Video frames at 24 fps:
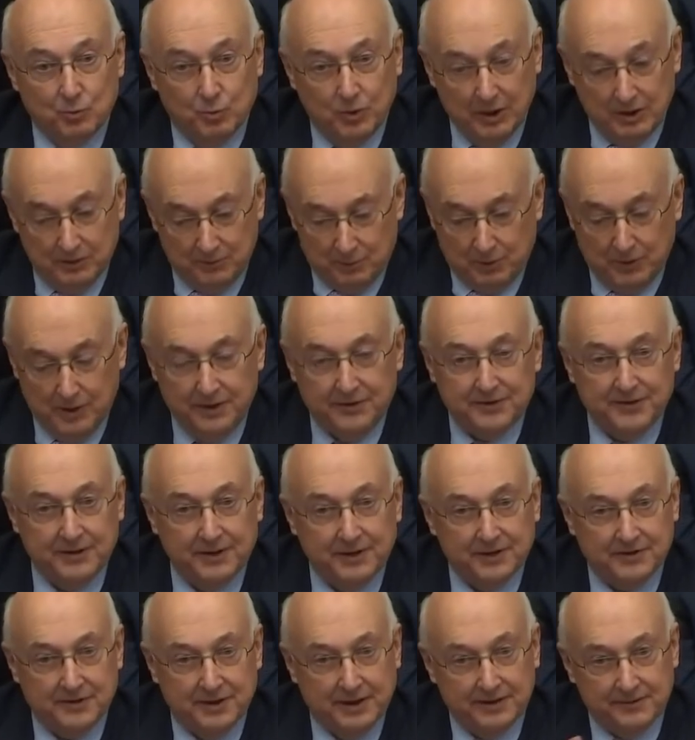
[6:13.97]
We, we
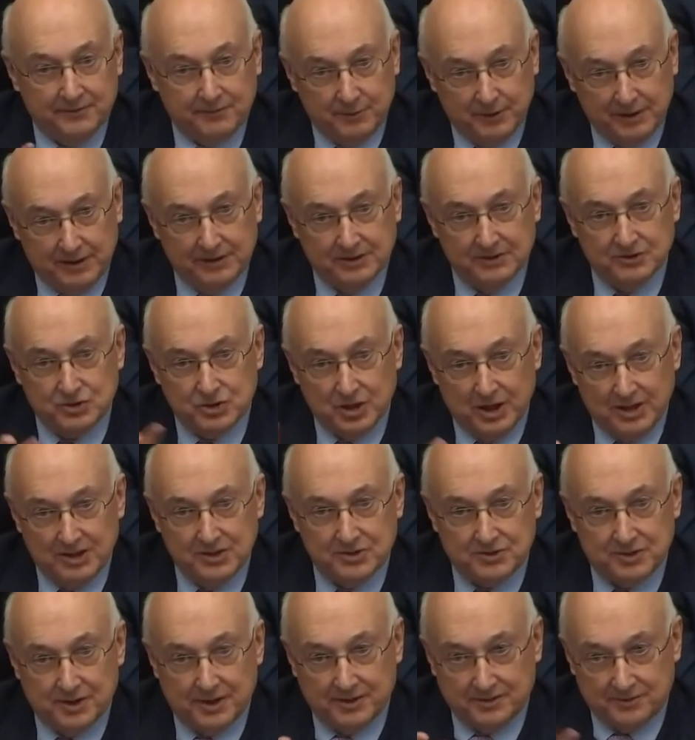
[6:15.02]
think that if we can
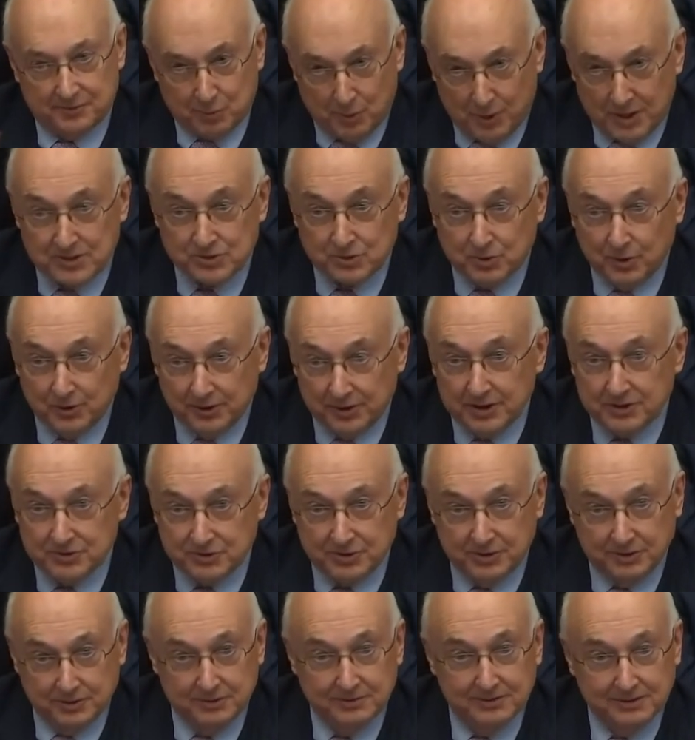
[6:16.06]
change that threshold
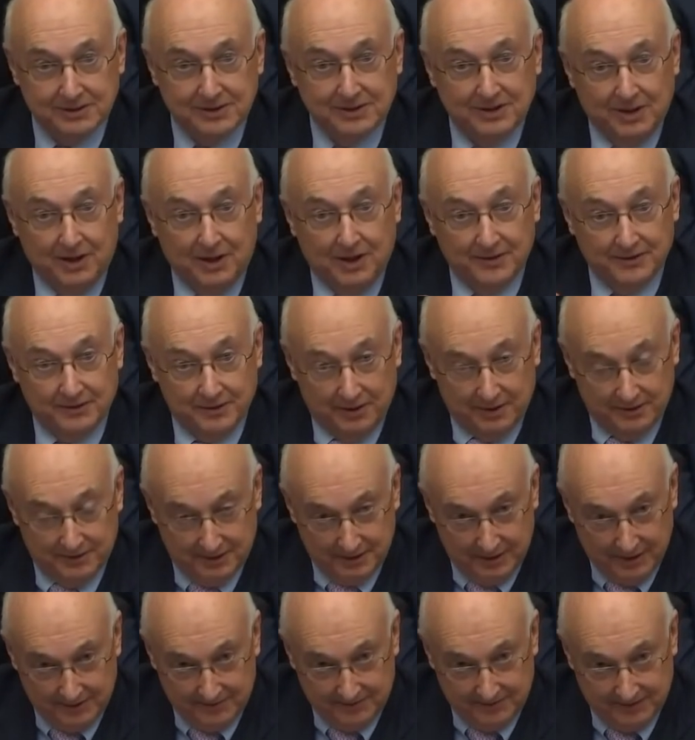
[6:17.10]
issue on the, on
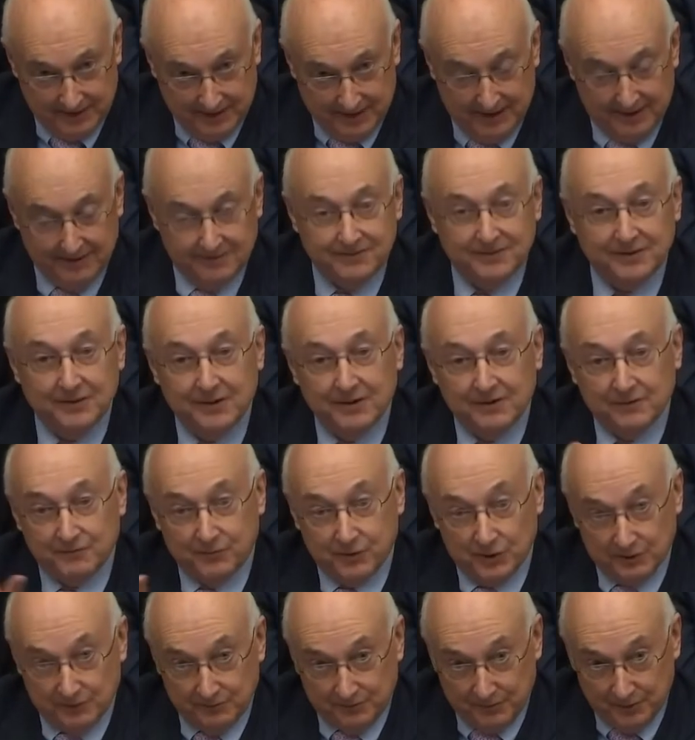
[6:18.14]
the F NAV
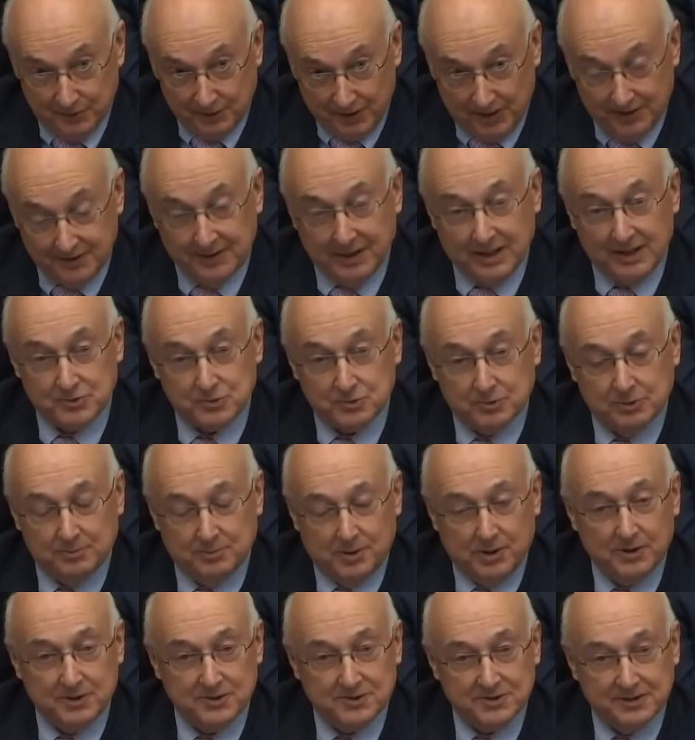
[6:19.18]
for, for non-natural
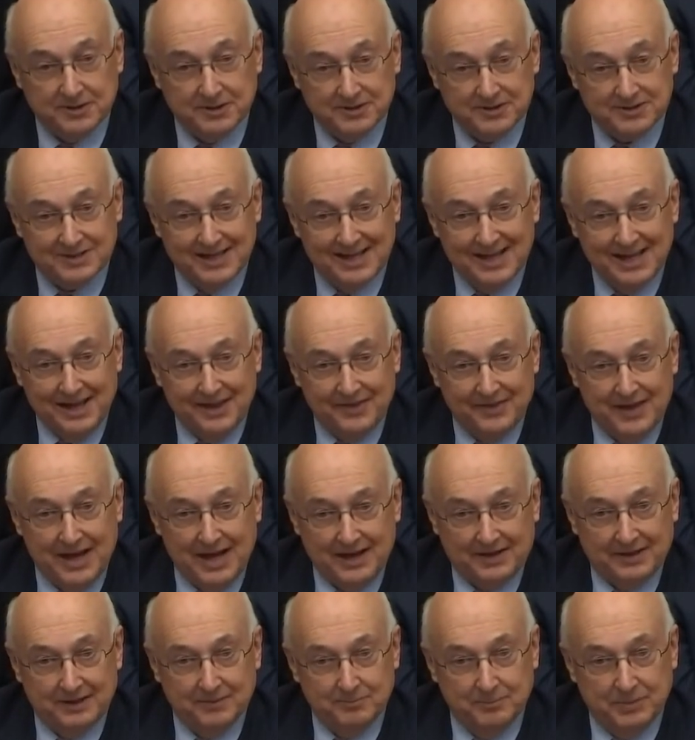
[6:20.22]
persons,
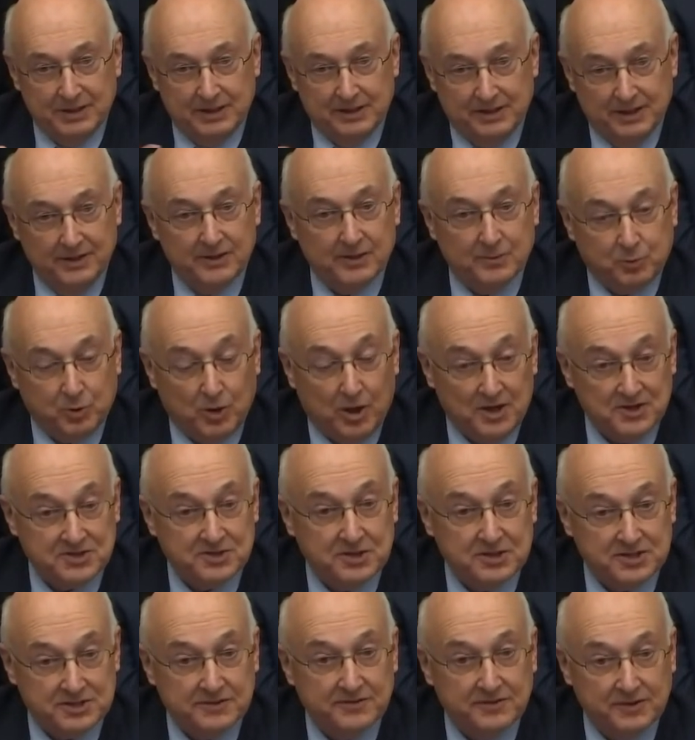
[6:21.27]
that can begin the
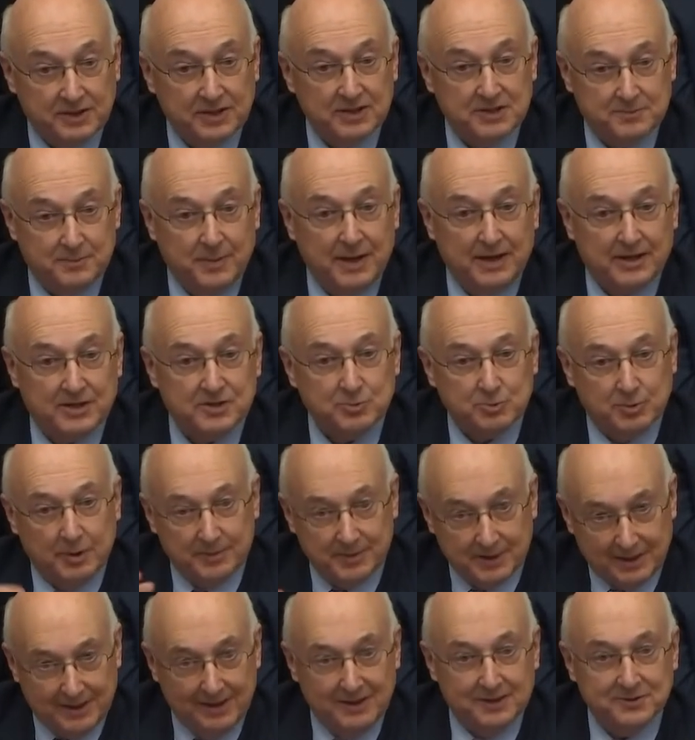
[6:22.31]
process of at least bank
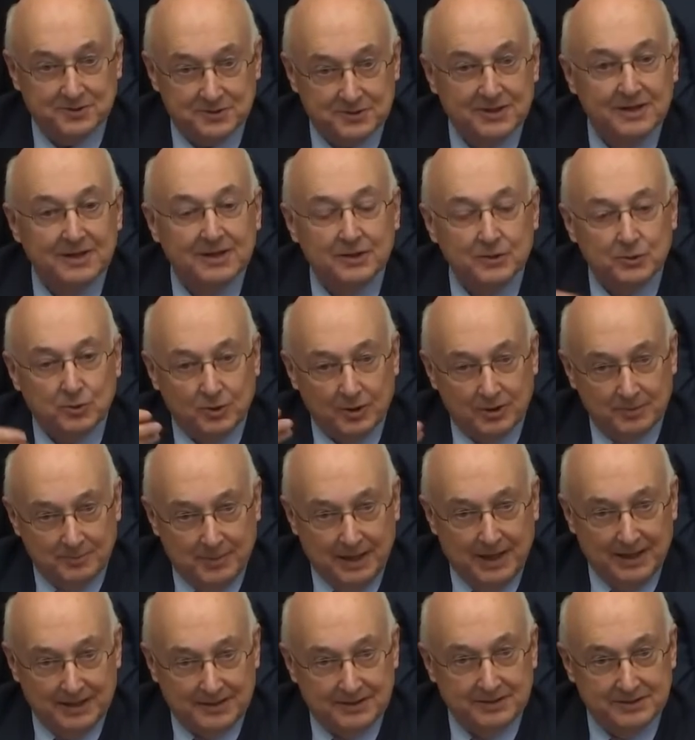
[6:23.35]
sweep accounts going
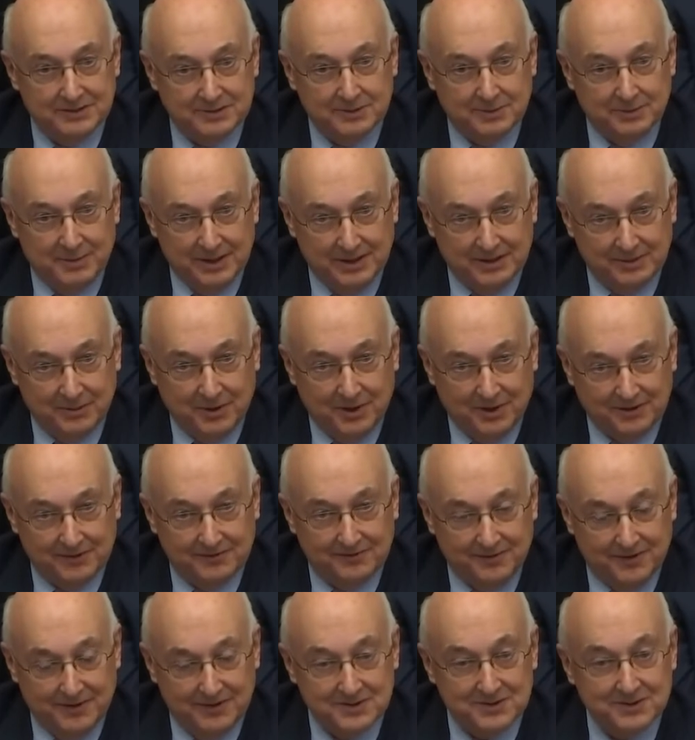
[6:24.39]
back into money
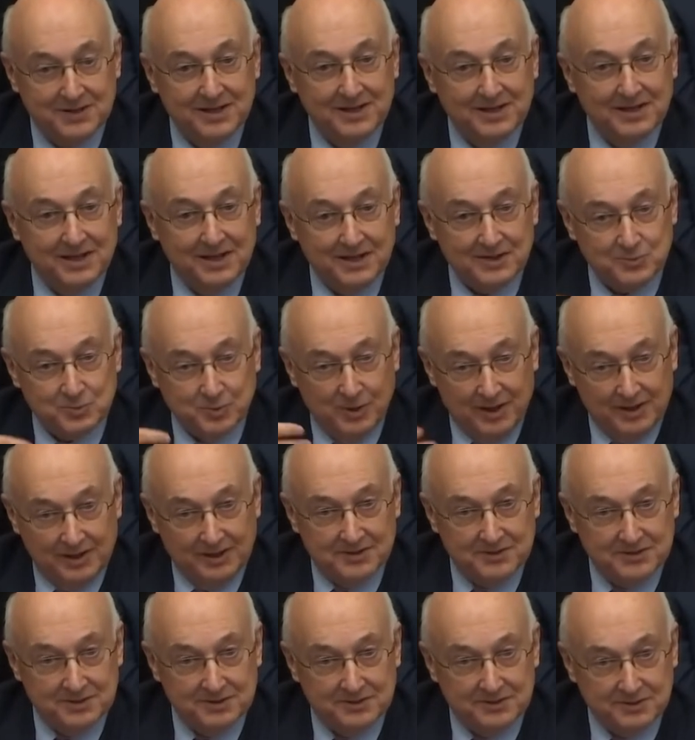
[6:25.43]
market funds as well
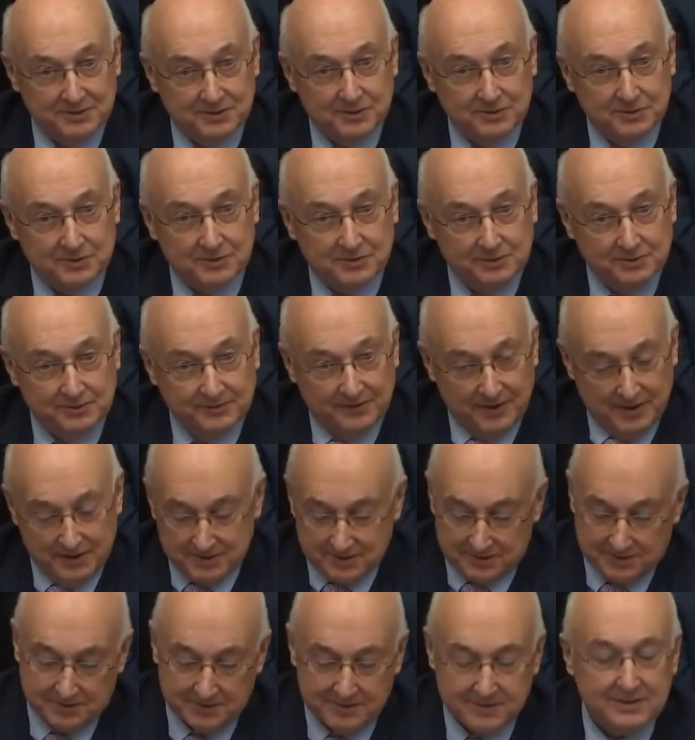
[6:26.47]
as institutional
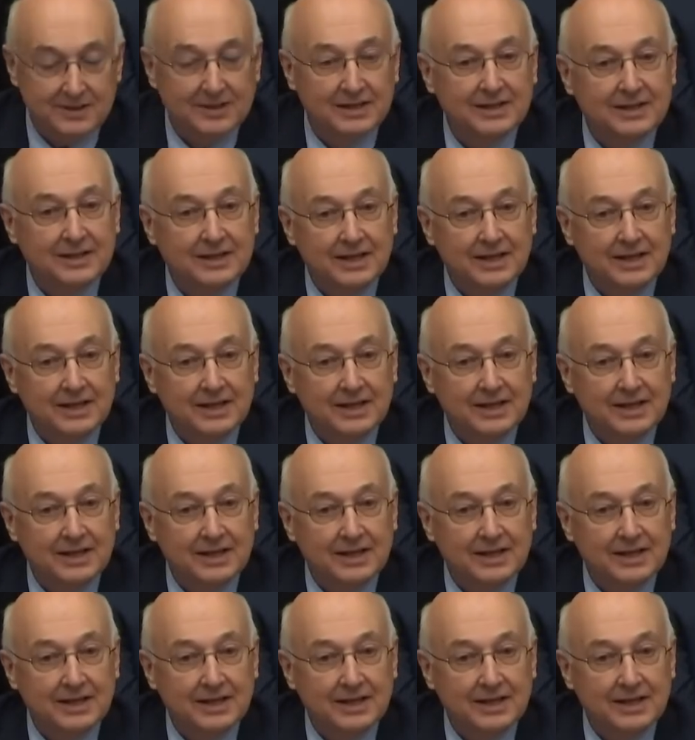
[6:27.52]
investors.